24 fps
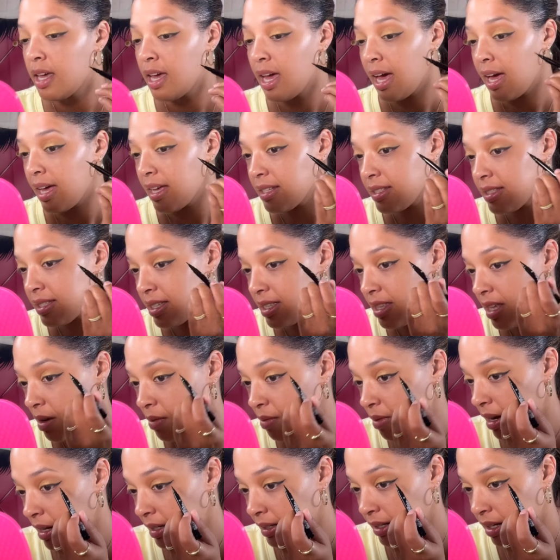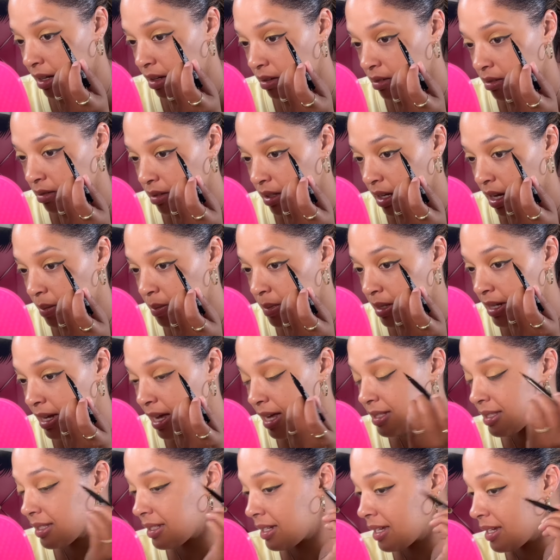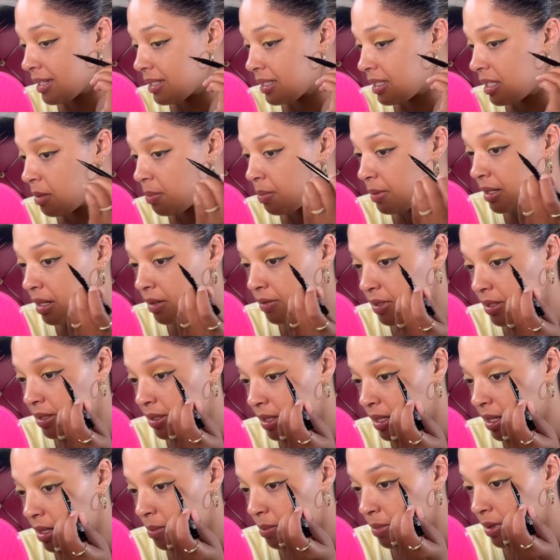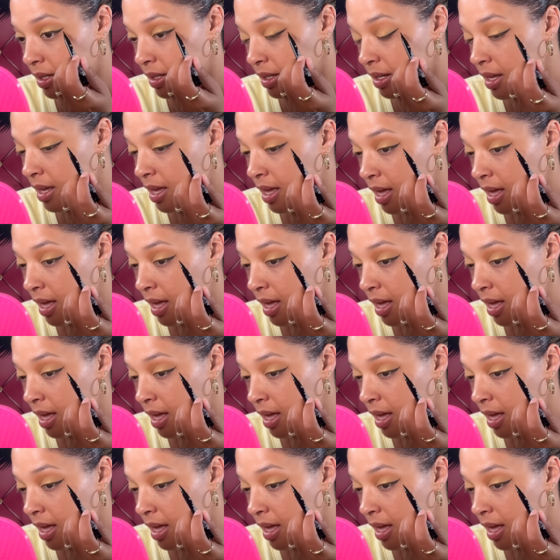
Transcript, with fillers: I see that right now. I mean, it has a nice tip and everything, but